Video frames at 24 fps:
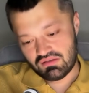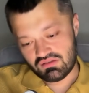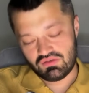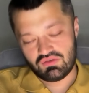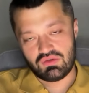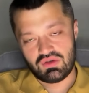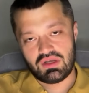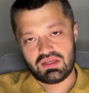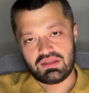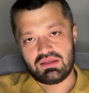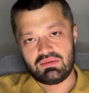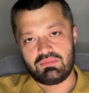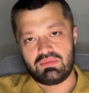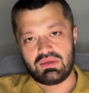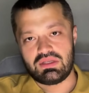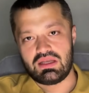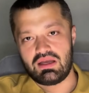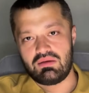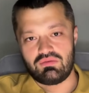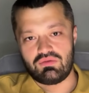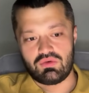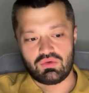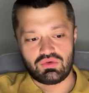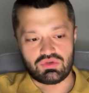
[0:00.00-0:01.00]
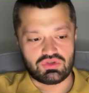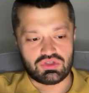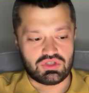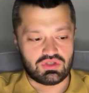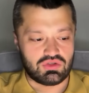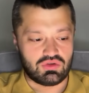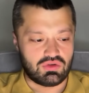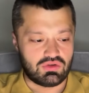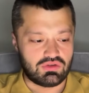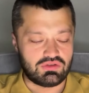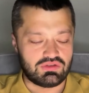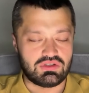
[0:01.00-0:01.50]
Ukrainian media are
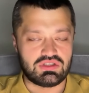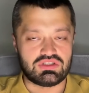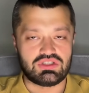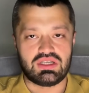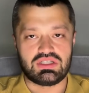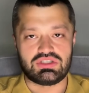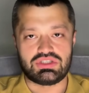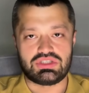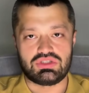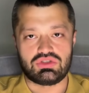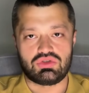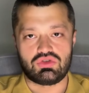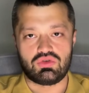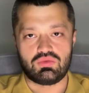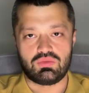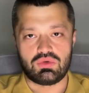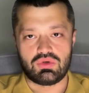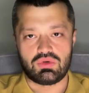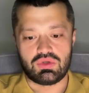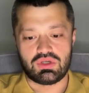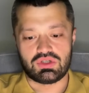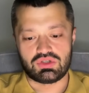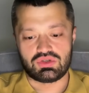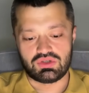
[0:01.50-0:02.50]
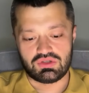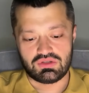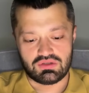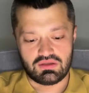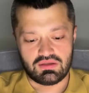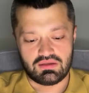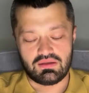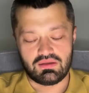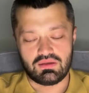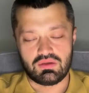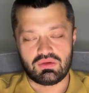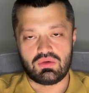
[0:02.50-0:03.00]
focusing on discussing Sumy region.
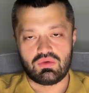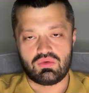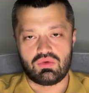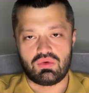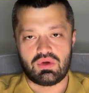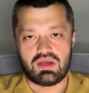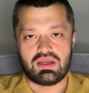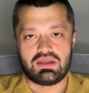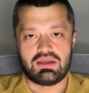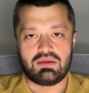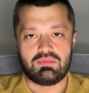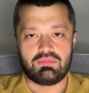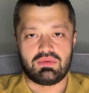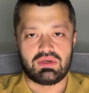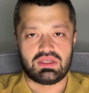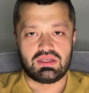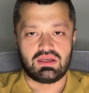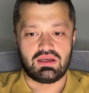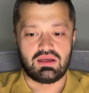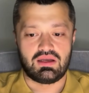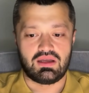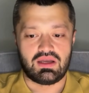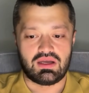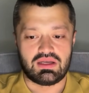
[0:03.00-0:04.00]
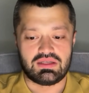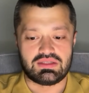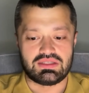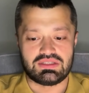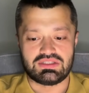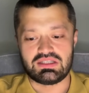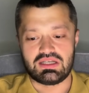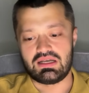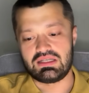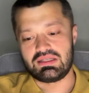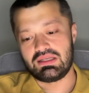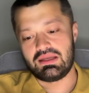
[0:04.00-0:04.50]
Ukrainian media are
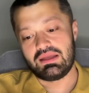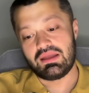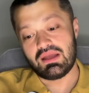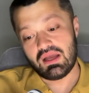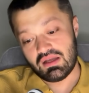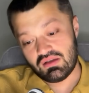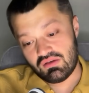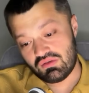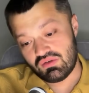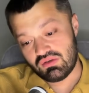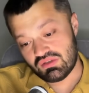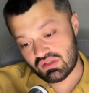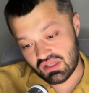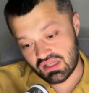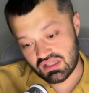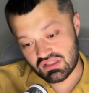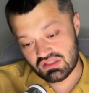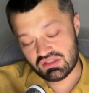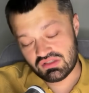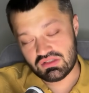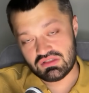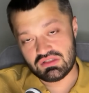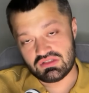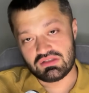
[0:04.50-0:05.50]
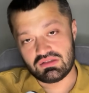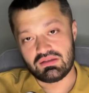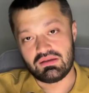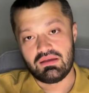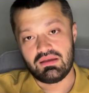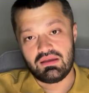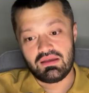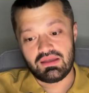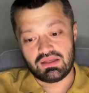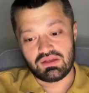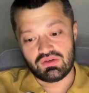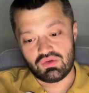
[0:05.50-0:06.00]
discussing other locations.
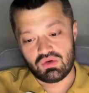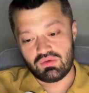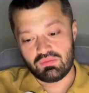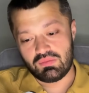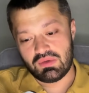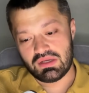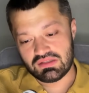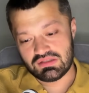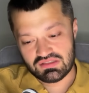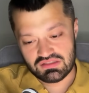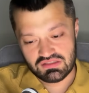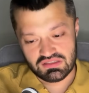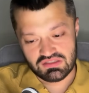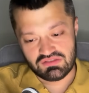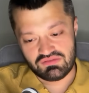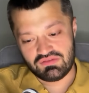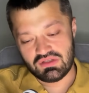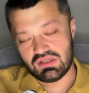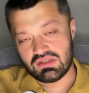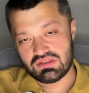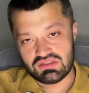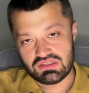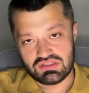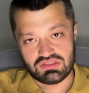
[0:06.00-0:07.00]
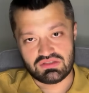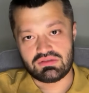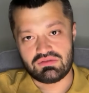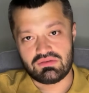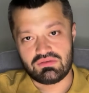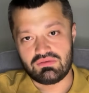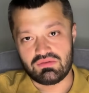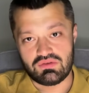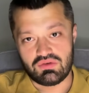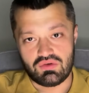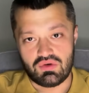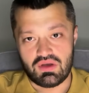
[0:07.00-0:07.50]
In Donbas, it feels as
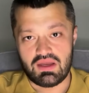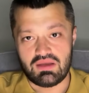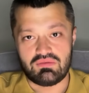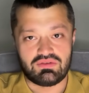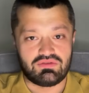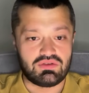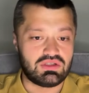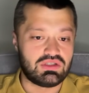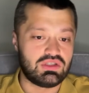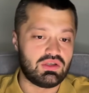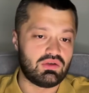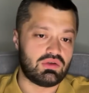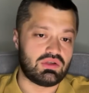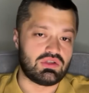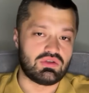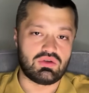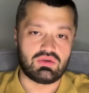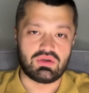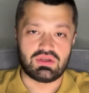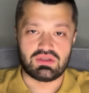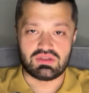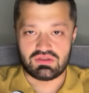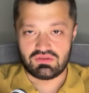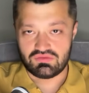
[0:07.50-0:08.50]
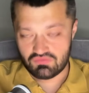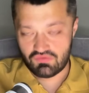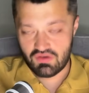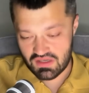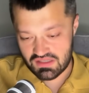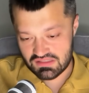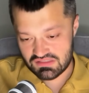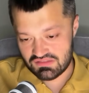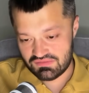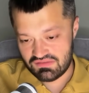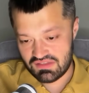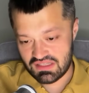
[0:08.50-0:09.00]
if, everything there is already, well,
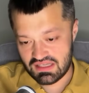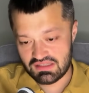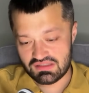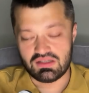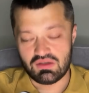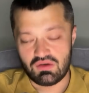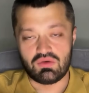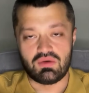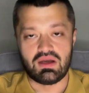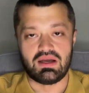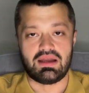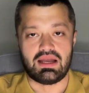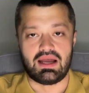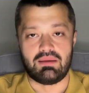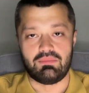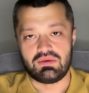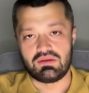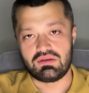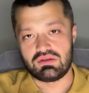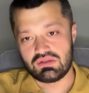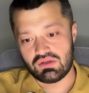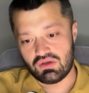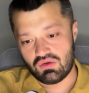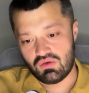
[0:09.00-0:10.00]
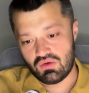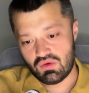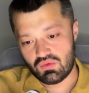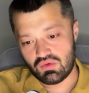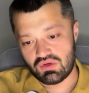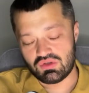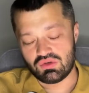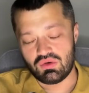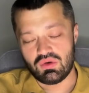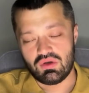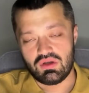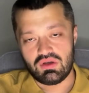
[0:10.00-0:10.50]
as if the ATO had happened. So
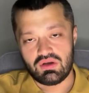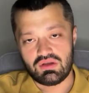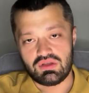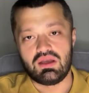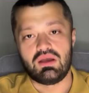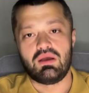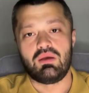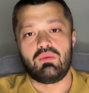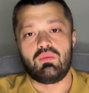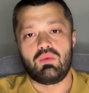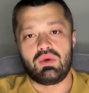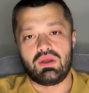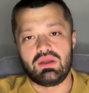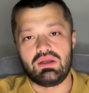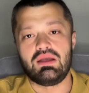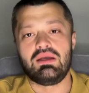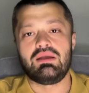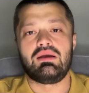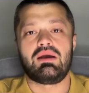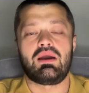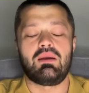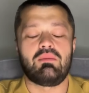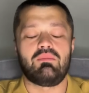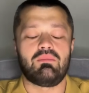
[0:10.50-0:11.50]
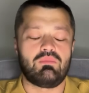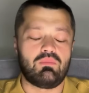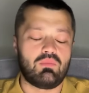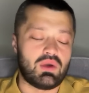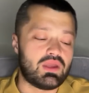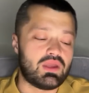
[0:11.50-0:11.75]
what's going on there? Well, it's tough.